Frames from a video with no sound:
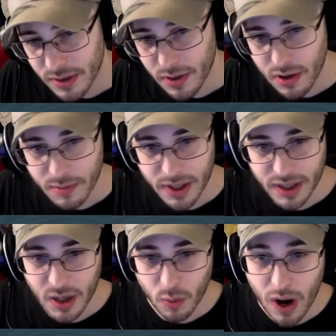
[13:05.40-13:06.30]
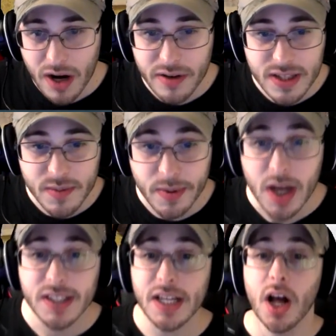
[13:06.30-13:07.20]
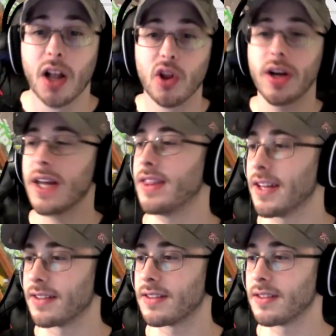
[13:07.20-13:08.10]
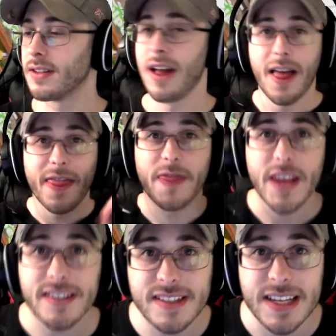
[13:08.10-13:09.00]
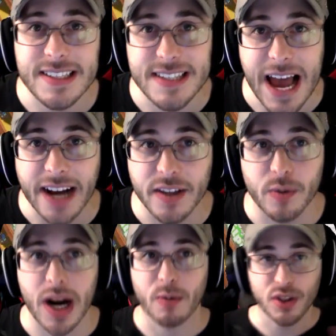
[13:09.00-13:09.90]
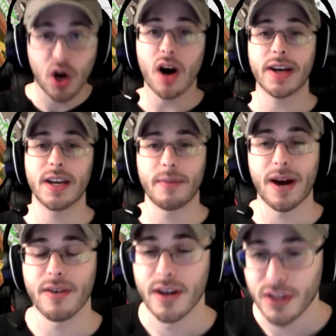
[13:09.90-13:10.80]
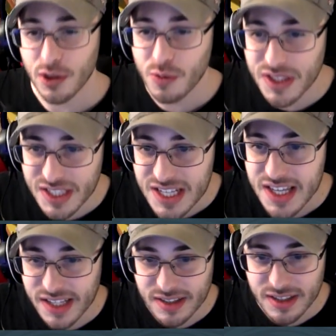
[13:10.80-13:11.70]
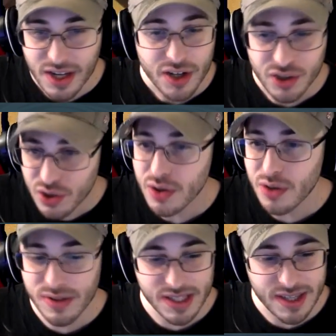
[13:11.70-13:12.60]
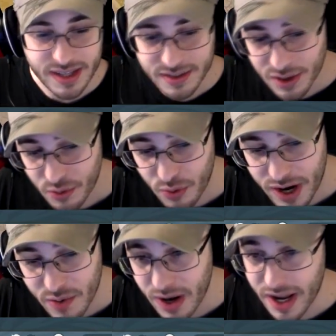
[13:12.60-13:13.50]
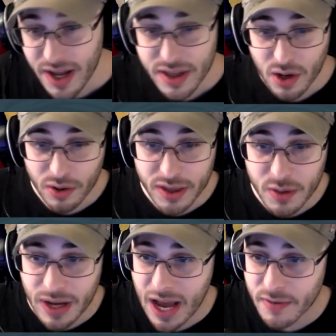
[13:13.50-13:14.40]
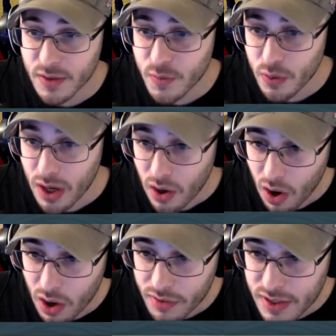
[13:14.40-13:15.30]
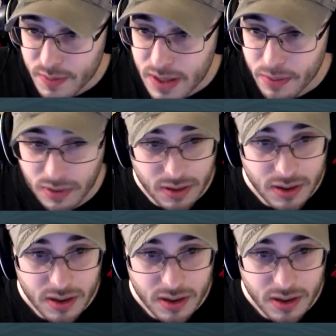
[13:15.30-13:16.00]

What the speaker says: And oh my God, why are these people? See, look at this. This is exactly what I was talking about. Do you see this? Do you see this? Right away. The only thing we have is food. All these people,